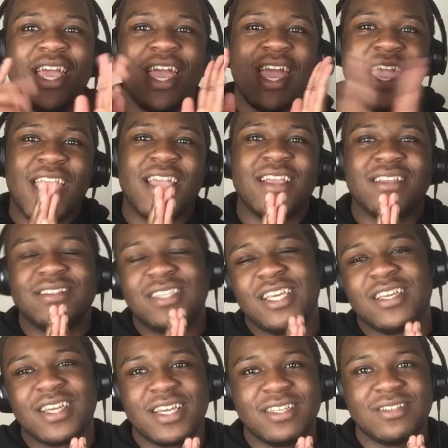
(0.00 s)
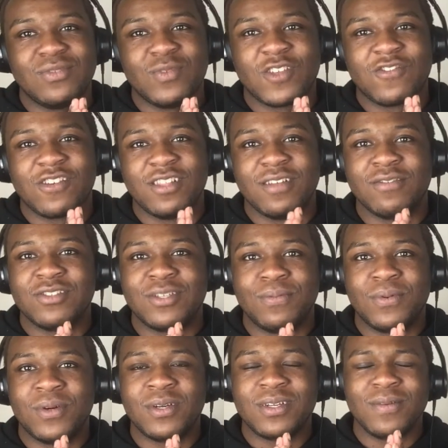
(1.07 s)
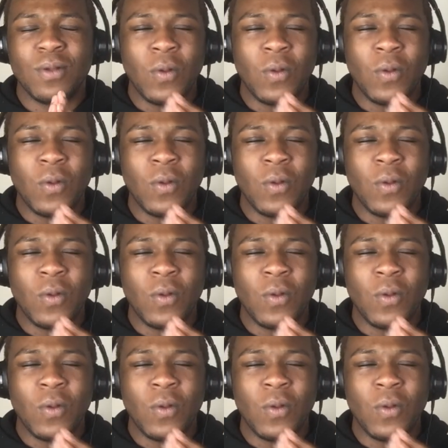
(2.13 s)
And thank you guys so much for all the support.